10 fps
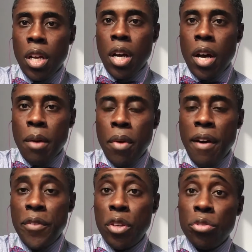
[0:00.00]

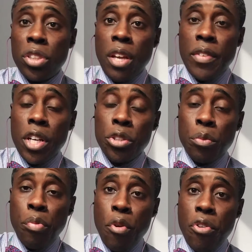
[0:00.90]
Of those 700
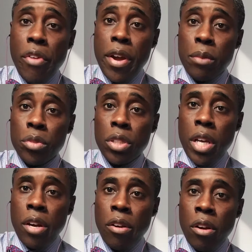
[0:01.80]
programs
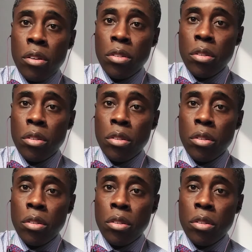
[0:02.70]
that are